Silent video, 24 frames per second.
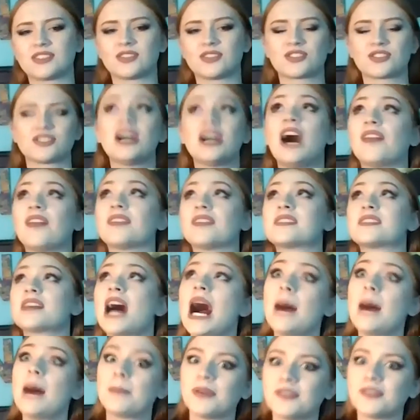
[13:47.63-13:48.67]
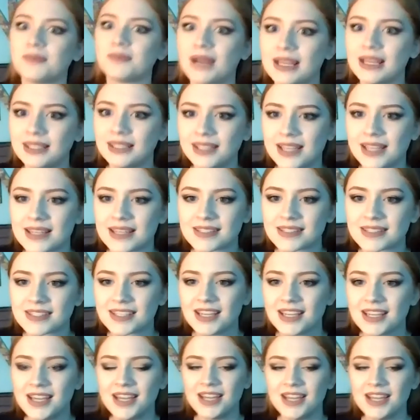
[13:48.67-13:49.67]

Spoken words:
They're just not on the top of my list.